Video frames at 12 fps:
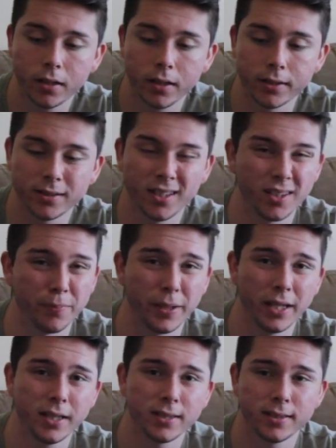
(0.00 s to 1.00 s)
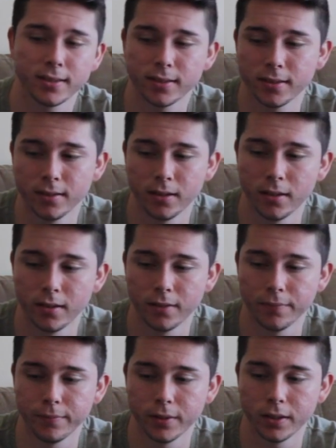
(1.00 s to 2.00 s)
It's not the best,
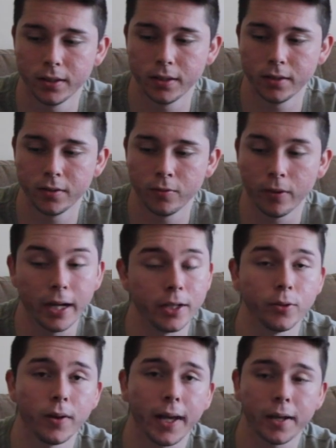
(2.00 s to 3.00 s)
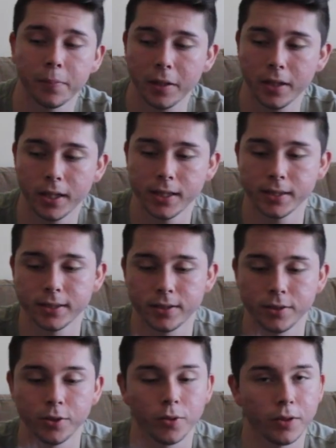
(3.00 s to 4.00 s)
but what I do like about it is
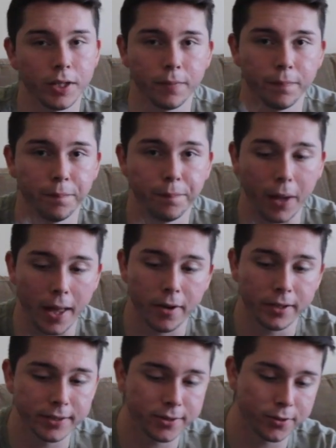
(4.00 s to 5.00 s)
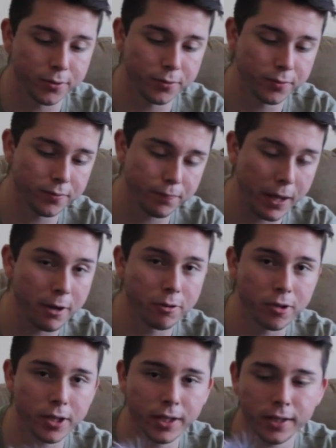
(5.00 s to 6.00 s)
you don't need batteries to
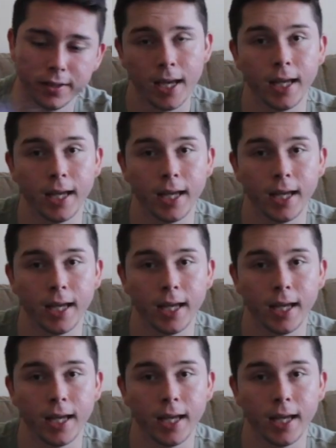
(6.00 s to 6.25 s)
power it,